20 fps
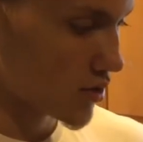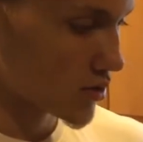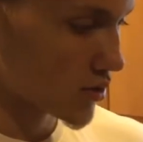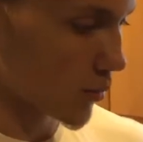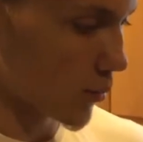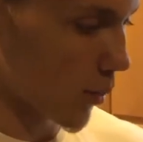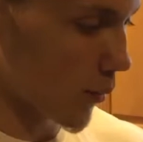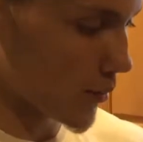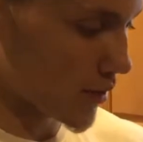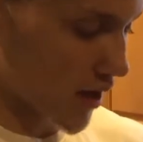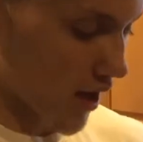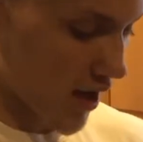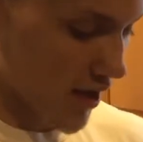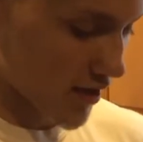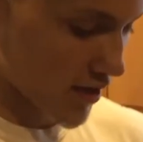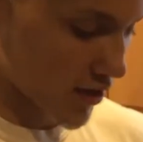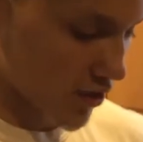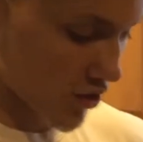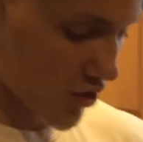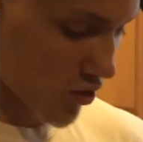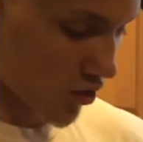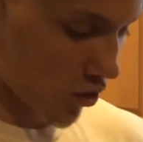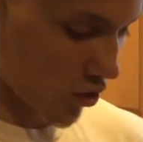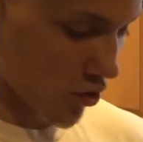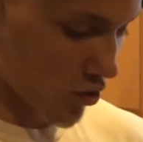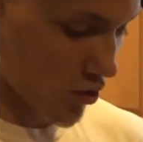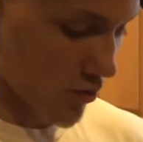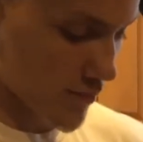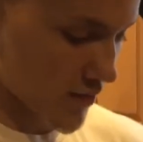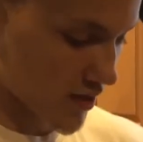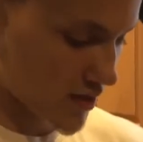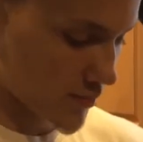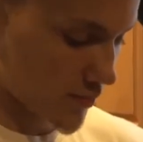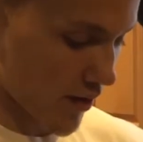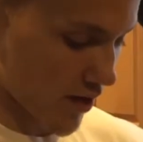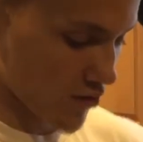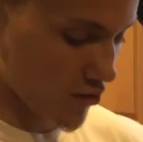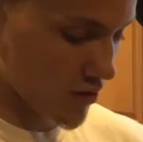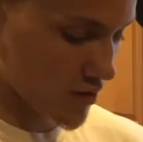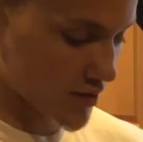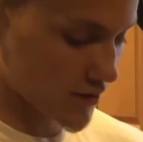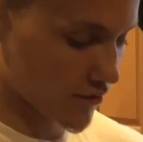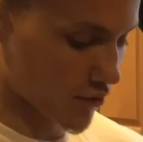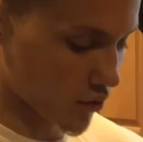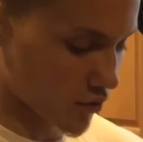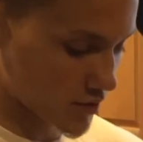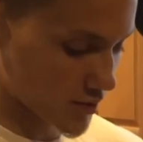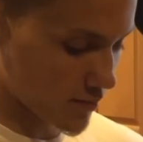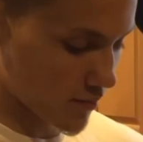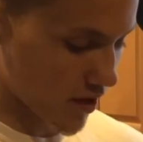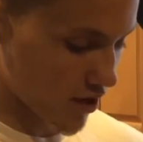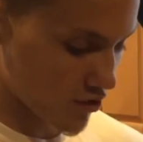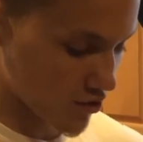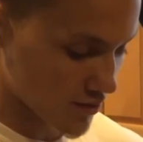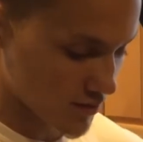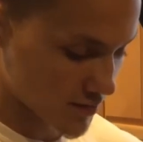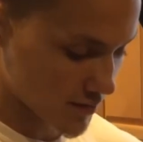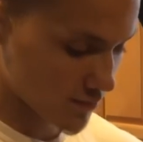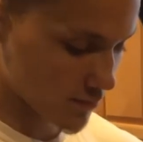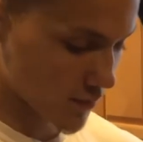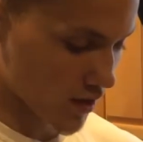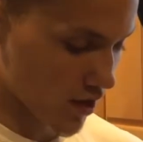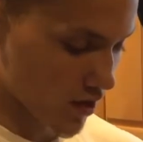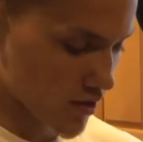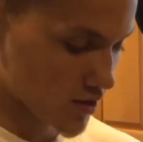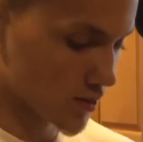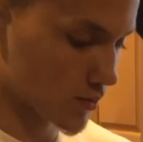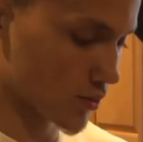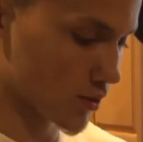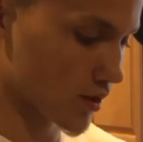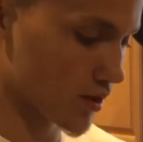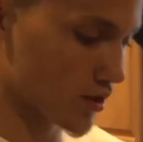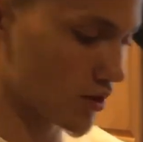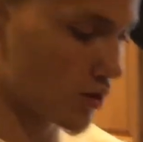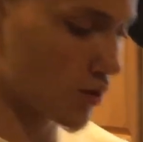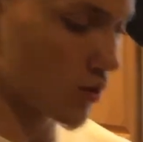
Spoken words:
So what we got here are mixed berries, frozen berries. So we're going to